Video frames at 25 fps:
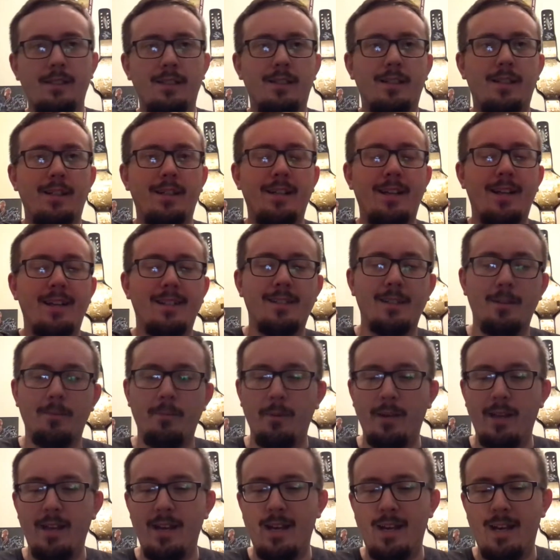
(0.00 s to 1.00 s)
All right. Next
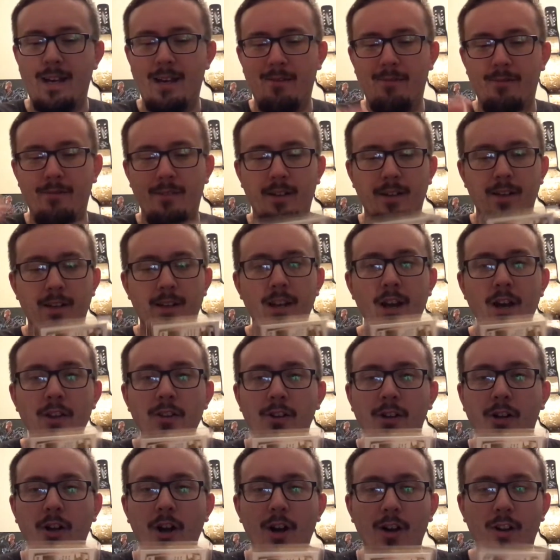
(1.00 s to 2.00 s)
up we have
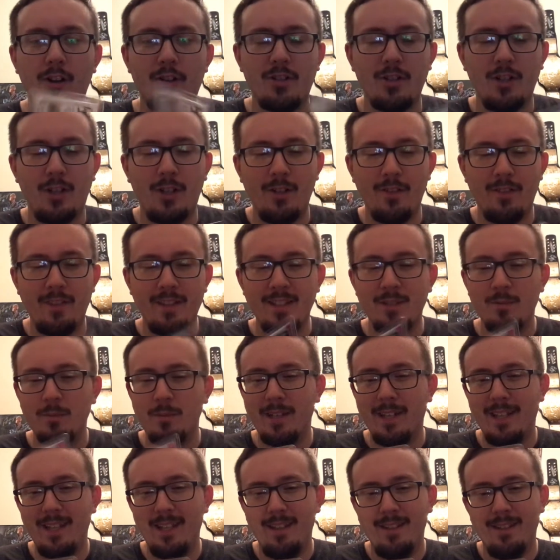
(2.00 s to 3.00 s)
another Connor Shaw. This
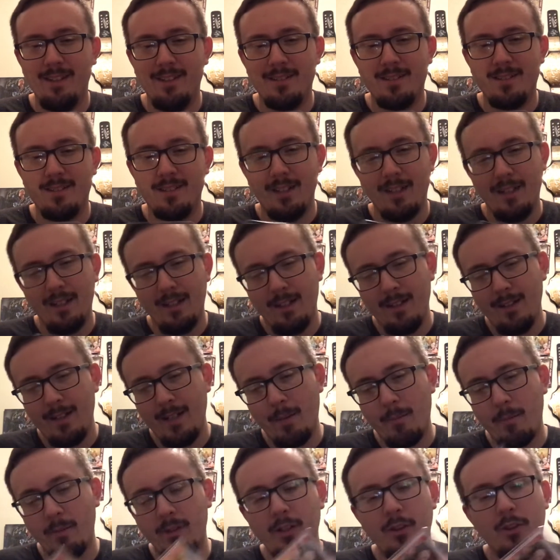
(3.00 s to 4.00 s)
one is
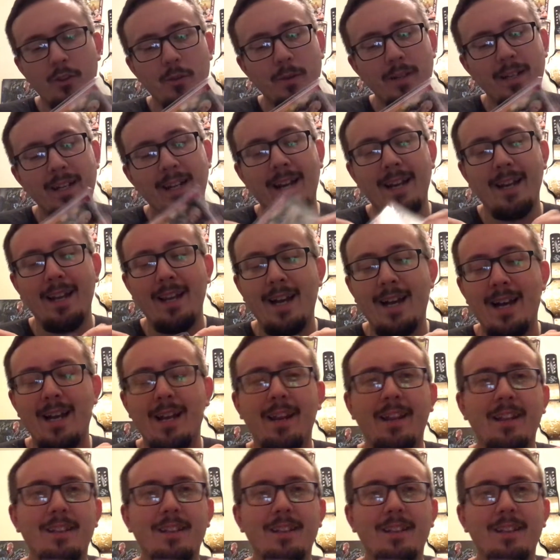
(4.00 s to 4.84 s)
Number to 399